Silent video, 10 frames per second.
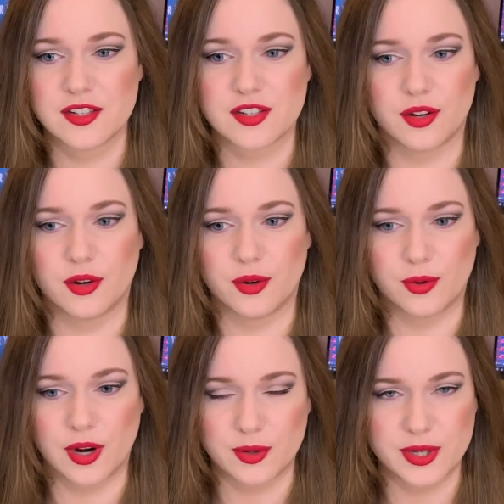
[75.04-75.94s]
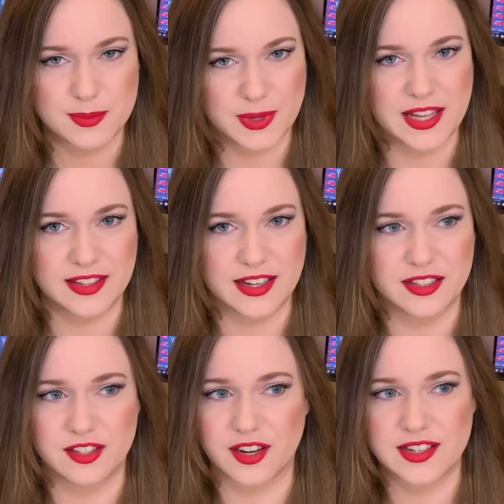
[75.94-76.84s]
So always plan that
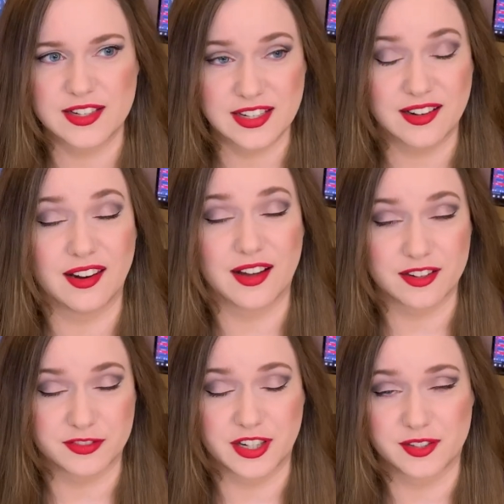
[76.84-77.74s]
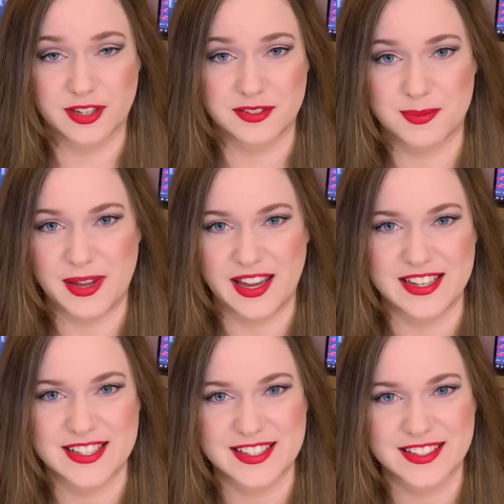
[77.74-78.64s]
in. You're gonna need a lot of hard drive
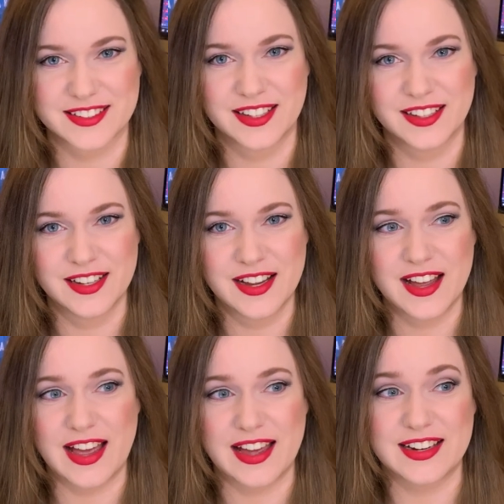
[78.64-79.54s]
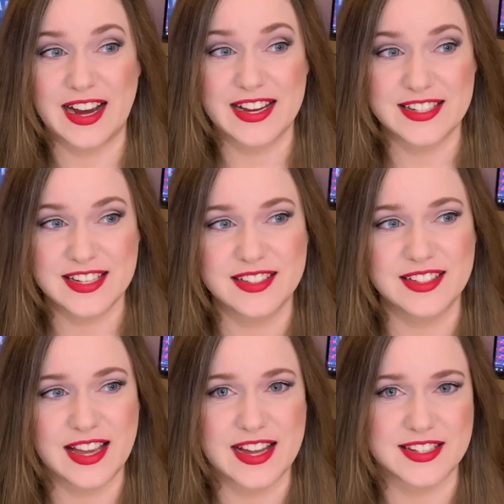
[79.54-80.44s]
space. And
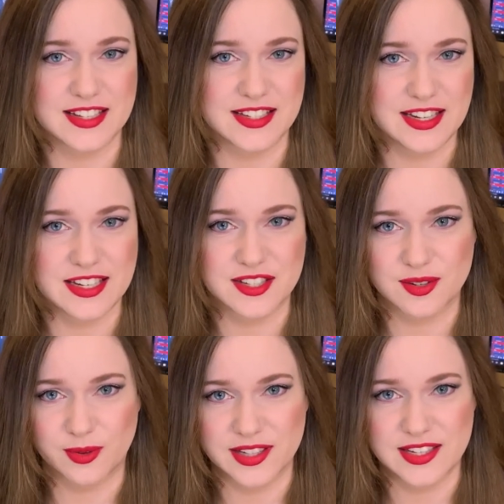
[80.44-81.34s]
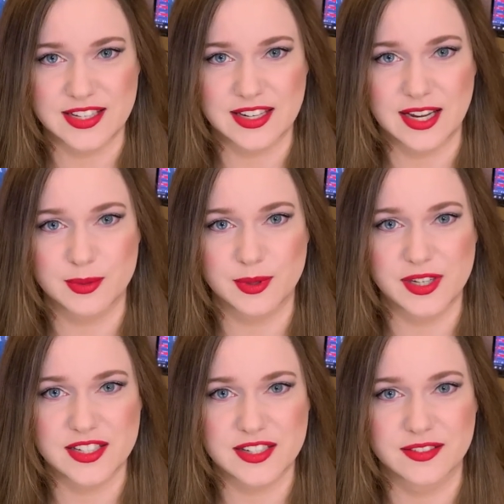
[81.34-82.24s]
ideally SSDs to run these
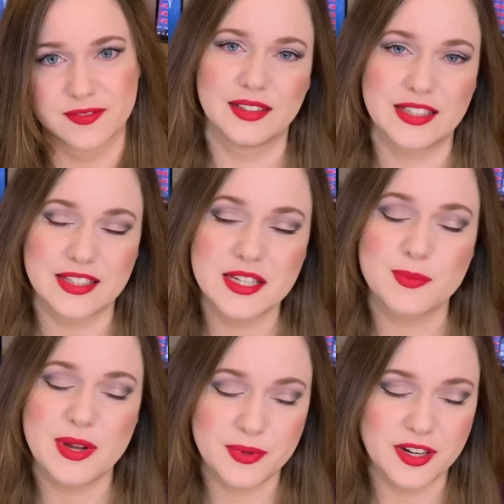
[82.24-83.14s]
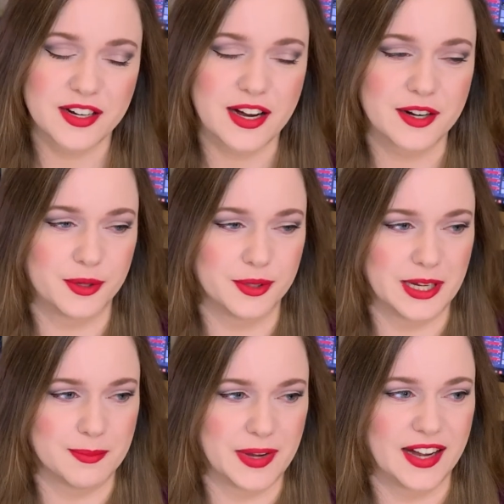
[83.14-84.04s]
libraries. Like, these people are not
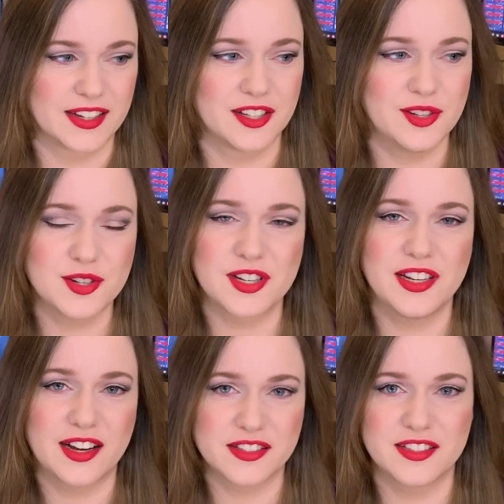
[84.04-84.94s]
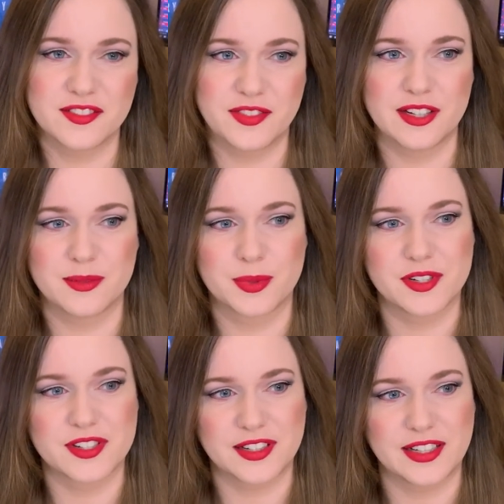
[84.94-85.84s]
holding back. Usually other
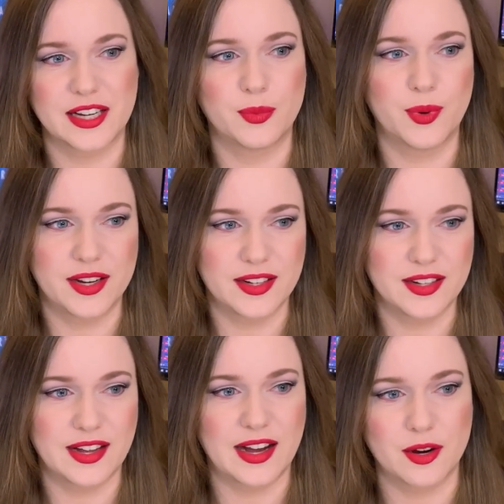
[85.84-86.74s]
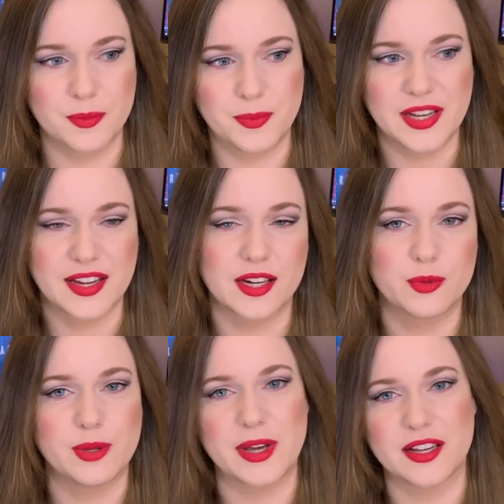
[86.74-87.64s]
developers are like, well, how big can
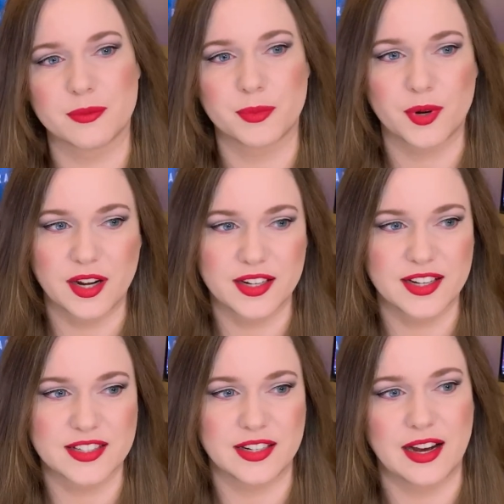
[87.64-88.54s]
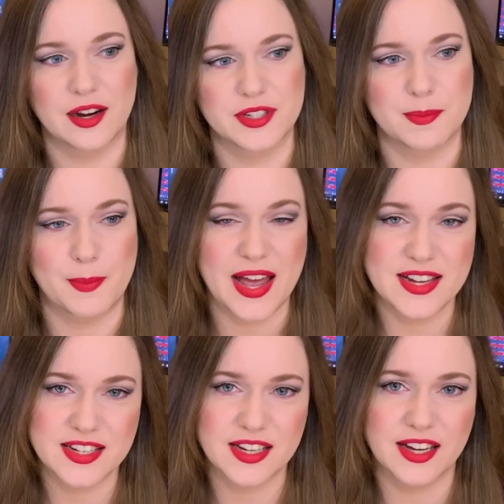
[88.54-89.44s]
we make the product and how
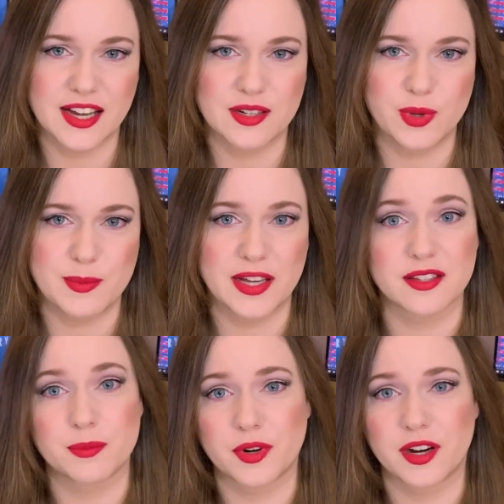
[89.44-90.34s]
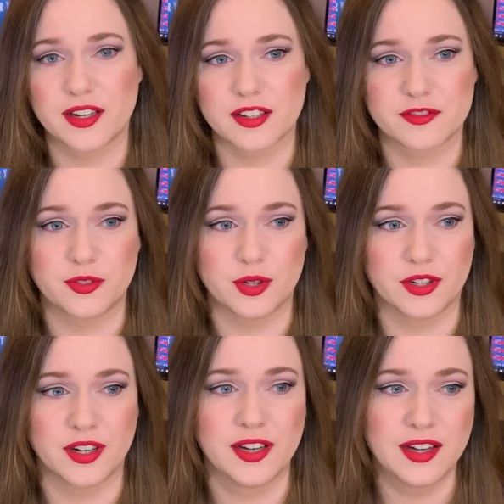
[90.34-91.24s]
demanding can we make the product
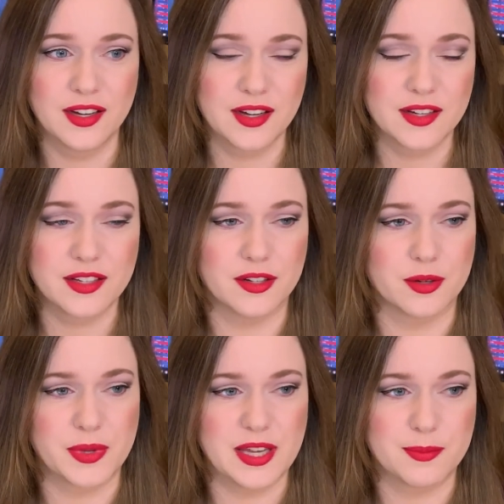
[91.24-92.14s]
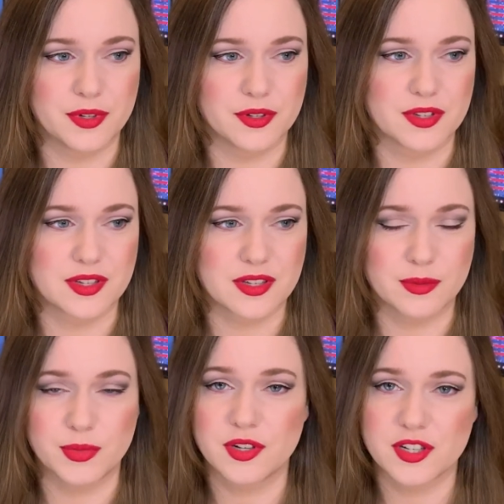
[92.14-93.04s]
for, you know, people's
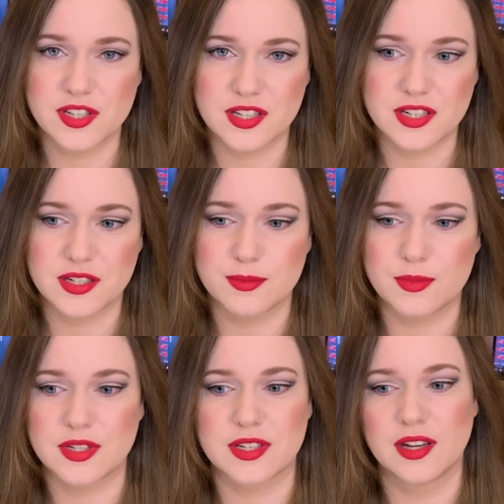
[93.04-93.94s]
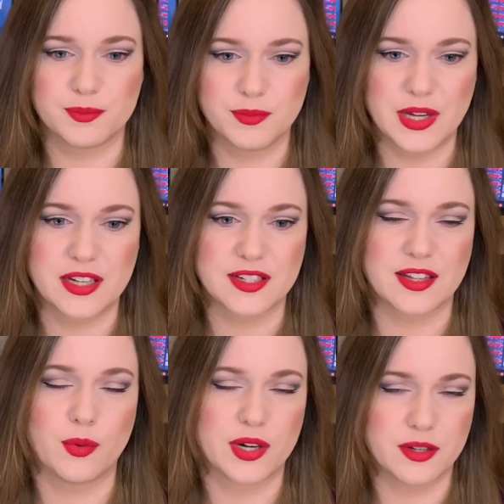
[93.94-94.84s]
computer systems? Because
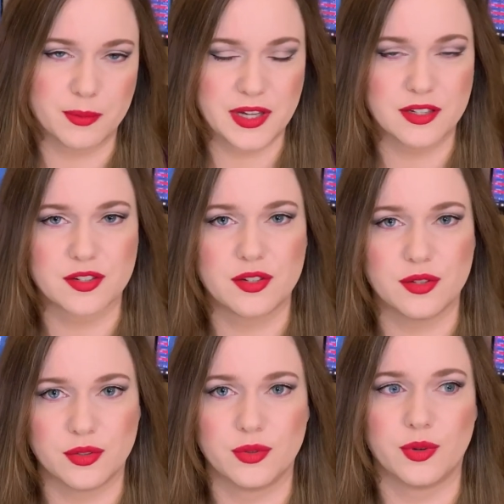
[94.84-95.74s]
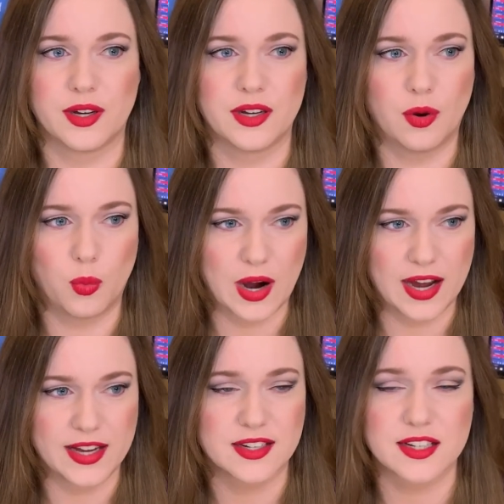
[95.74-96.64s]
they want to appeal to a
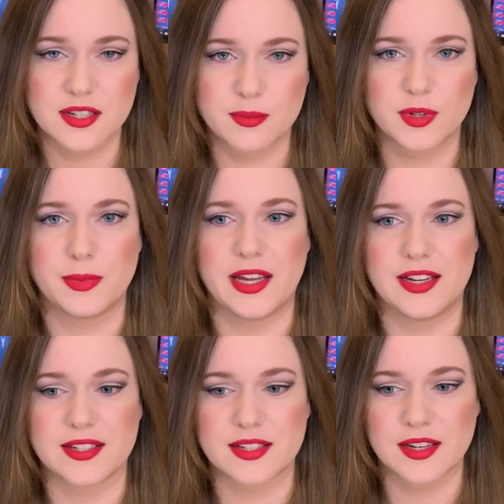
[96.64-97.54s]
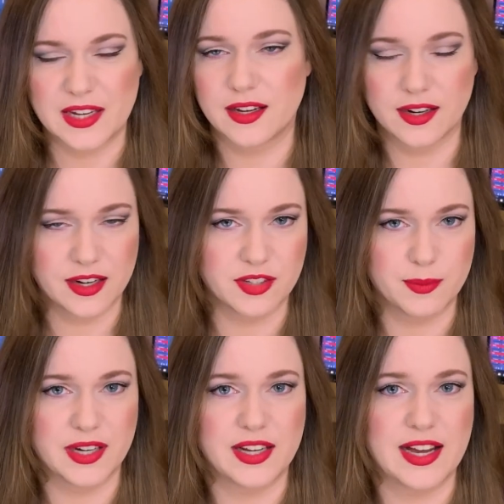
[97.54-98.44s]
wide customer base, and not
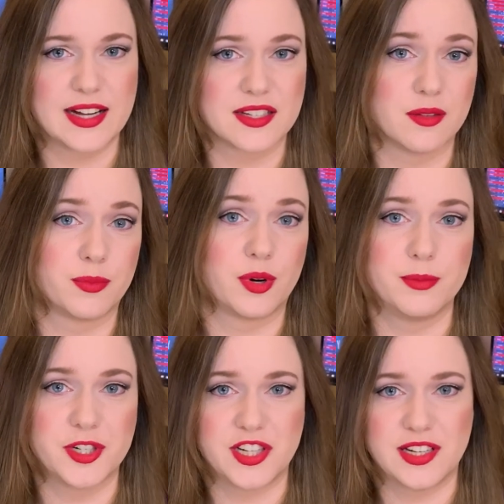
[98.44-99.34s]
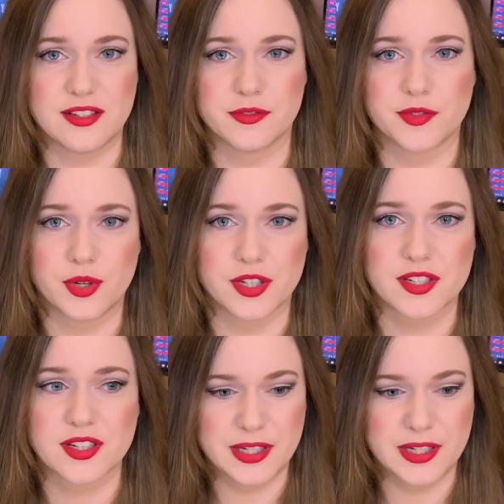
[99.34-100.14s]
everybody has the pro machines, of course.